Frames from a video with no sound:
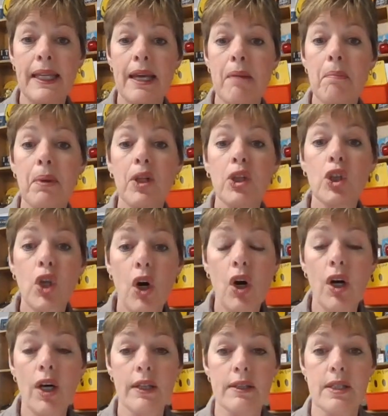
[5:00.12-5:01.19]
it
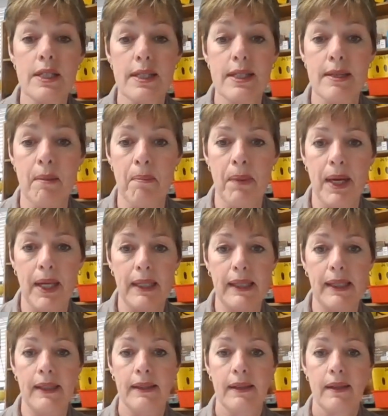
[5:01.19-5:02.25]
belong to somebody.